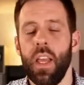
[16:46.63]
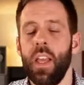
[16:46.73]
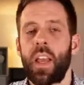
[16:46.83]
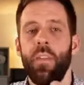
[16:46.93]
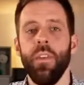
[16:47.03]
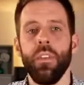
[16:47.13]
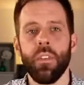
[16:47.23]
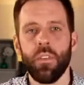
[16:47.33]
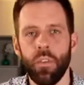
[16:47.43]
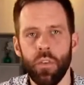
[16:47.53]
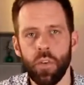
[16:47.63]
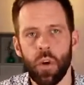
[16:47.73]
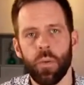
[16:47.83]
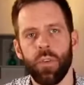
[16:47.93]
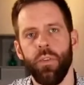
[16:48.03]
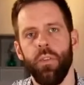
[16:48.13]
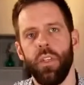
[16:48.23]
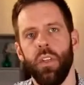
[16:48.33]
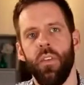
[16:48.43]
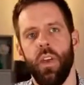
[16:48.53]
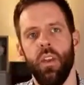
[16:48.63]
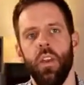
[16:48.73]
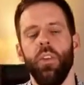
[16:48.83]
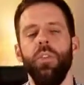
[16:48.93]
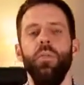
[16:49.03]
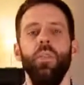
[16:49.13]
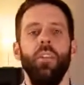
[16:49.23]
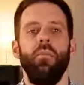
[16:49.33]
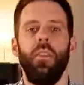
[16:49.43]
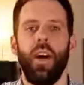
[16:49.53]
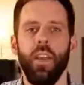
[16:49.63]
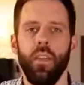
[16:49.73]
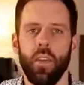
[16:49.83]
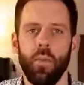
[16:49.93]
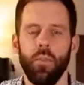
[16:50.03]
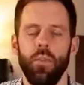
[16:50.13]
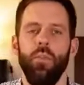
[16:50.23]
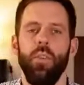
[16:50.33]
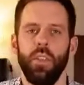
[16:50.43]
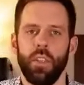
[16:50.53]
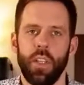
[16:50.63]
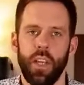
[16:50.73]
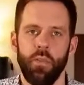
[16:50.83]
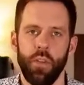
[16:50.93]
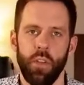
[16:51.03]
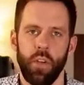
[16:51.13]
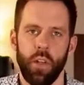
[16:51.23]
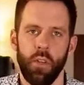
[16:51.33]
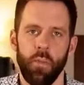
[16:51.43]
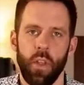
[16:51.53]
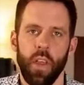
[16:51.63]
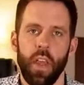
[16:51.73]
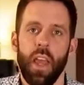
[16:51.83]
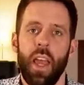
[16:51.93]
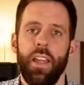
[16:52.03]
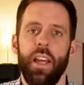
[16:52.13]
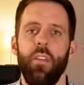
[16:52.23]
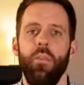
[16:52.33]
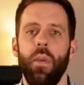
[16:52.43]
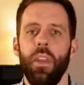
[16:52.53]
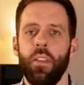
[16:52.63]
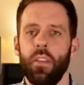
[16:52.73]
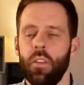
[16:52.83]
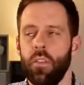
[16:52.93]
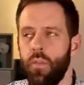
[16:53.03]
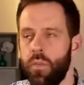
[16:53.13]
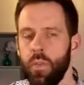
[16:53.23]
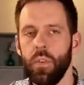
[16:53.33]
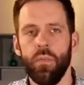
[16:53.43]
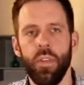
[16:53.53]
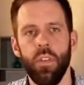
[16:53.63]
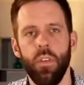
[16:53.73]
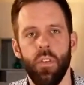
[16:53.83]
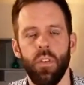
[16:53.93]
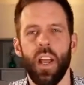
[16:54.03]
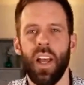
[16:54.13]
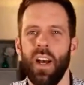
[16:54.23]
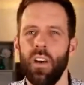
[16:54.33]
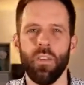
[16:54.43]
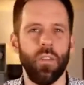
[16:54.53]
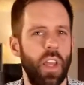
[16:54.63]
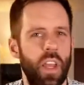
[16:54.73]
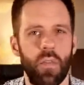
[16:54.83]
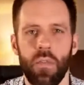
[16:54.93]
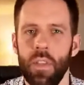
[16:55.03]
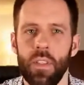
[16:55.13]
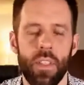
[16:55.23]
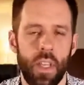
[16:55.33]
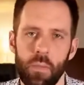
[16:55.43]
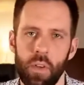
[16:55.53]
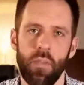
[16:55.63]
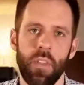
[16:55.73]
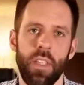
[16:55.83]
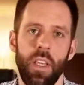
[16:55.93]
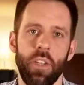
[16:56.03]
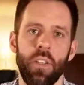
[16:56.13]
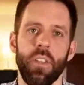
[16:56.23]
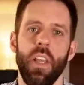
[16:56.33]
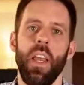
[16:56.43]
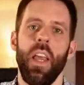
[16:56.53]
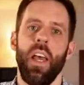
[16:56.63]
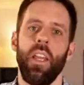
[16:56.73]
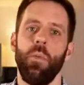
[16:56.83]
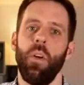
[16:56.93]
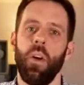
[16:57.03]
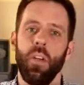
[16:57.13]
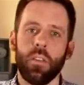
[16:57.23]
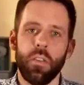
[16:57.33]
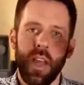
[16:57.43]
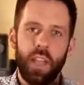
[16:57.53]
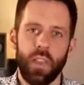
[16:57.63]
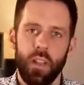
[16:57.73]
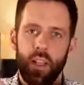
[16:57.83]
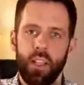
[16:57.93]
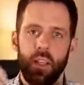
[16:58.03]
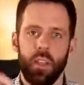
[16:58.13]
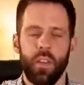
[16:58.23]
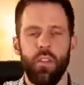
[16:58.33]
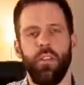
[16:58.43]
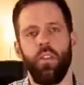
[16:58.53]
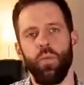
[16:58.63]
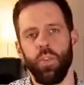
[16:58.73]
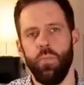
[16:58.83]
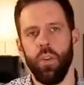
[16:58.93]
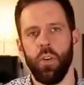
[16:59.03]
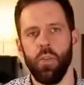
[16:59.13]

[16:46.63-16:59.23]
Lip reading: And this is your opportunity then to invite them to a discovery call. And I've made a full video on how to have these DM conversations, and I will also add the link in the description below.